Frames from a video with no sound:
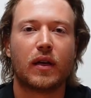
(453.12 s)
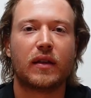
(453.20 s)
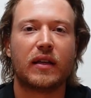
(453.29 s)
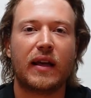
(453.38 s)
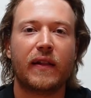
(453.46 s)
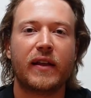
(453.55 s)

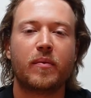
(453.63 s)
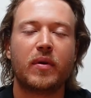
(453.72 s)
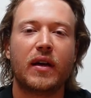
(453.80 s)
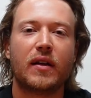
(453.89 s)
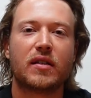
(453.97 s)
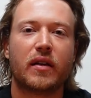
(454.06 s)
The Yealink
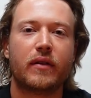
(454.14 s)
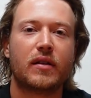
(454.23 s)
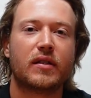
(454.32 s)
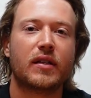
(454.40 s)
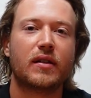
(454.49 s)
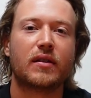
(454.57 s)

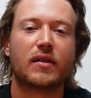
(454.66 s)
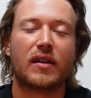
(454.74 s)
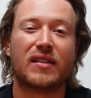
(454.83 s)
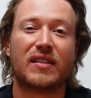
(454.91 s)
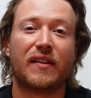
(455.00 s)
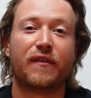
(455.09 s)
BH76
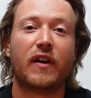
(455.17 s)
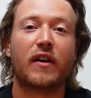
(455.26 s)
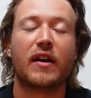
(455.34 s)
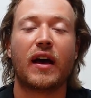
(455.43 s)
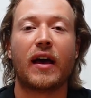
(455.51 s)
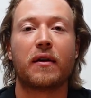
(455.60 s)
is a
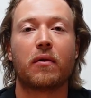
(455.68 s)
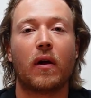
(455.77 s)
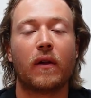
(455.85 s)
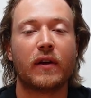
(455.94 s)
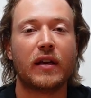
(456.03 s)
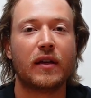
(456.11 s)
very high
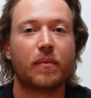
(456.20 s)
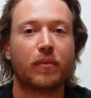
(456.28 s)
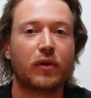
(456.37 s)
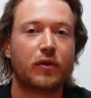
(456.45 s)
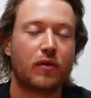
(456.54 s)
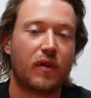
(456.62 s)
quality
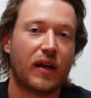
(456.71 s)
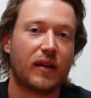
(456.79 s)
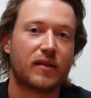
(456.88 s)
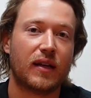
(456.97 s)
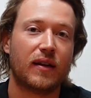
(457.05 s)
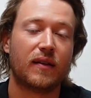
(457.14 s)
Bluetooth
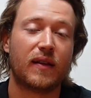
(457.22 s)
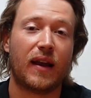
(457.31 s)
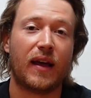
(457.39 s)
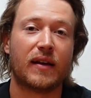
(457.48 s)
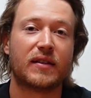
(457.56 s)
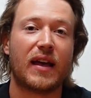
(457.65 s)
headset that
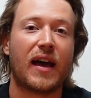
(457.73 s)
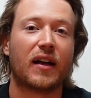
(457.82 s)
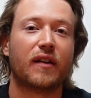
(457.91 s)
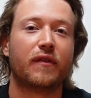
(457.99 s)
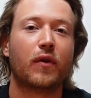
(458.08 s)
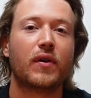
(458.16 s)
has
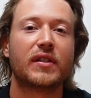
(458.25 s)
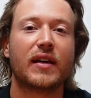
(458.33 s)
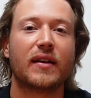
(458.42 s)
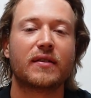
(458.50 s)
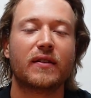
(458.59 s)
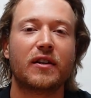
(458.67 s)
active noise
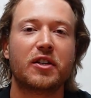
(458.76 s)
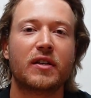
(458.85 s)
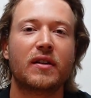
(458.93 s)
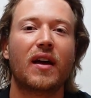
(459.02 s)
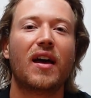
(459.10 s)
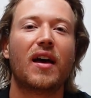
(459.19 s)

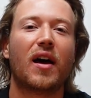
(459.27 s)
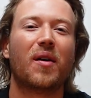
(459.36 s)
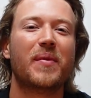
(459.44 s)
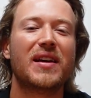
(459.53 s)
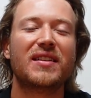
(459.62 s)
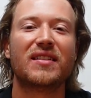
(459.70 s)
cancellation,
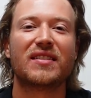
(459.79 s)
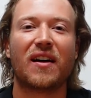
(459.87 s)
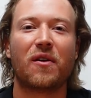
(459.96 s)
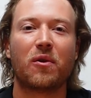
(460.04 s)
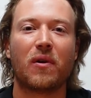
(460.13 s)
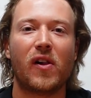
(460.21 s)
amazing
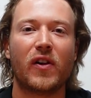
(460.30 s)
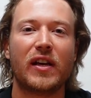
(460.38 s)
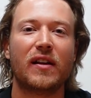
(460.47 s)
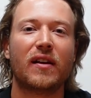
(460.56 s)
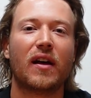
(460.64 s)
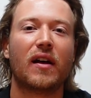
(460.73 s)
sound
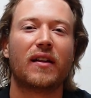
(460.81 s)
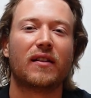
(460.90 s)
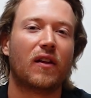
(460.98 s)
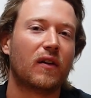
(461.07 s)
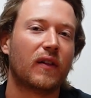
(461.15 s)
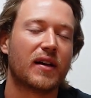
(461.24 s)
quality,
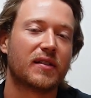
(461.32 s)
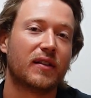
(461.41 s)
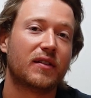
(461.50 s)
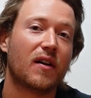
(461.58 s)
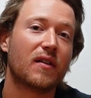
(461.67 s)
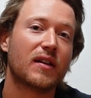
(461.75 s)

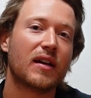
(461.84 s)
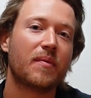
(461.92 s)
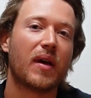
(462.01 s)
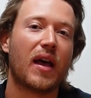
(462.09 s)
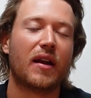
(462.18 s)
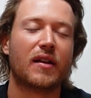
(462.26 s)
long-lasting talk
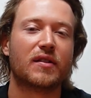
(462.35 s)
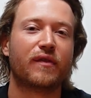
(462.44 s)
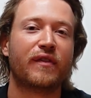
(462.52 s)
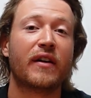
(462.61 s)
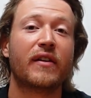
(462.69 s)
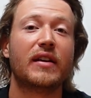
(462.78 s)
time, and is
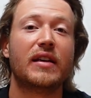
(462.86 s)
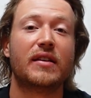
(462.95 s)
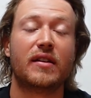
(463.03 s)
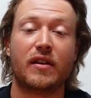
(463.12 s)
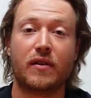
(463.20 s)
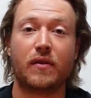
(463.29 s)
very
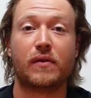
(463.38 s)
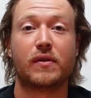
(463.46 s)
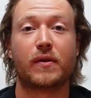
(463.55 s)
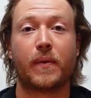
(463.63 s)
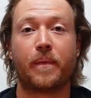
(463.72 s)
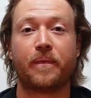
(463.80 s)
easy to use.